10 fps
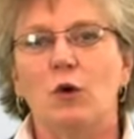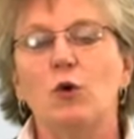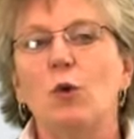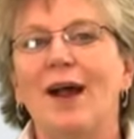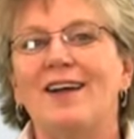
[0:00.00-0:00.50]

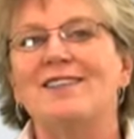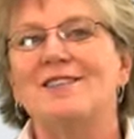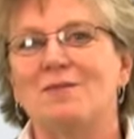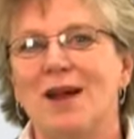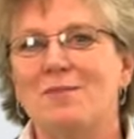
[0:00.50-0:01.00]
who
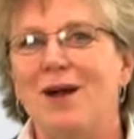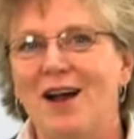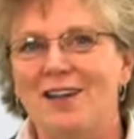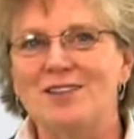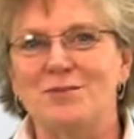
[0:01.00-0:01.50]
else it might
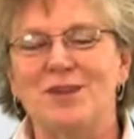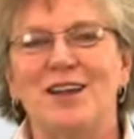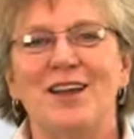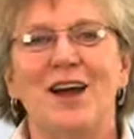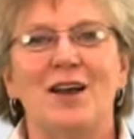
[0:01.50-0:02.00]

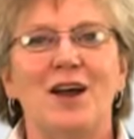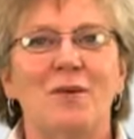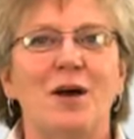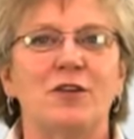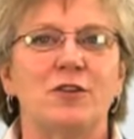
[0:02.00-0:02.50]
possibly
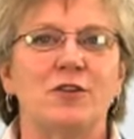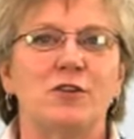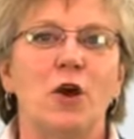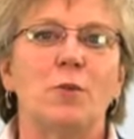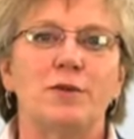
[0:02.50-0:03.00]
come under the
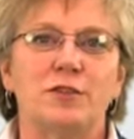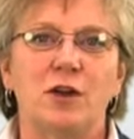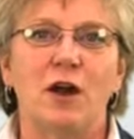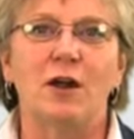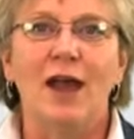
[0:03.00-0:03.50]
scope of
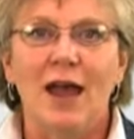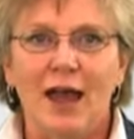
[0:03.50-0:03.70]
Stark,